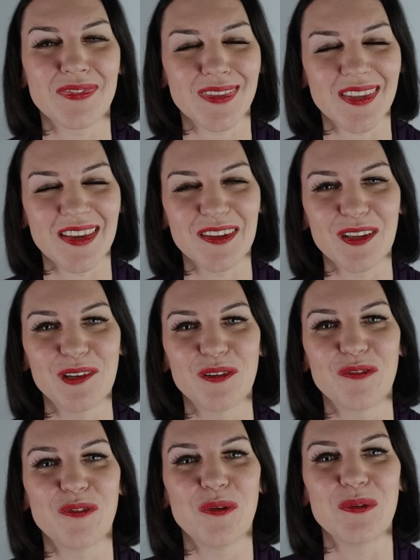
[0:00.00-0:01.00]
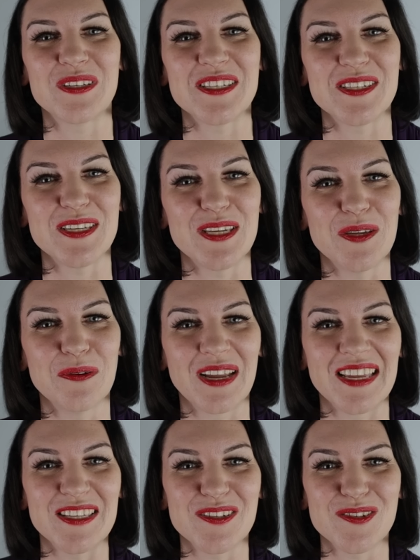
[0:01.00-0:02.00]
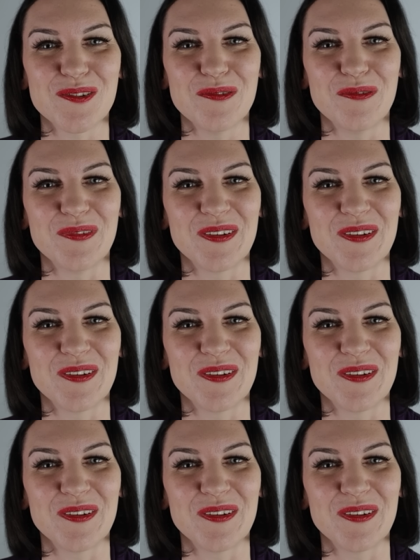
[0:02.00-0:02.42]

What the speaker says: and I look forward to seeing you again soon.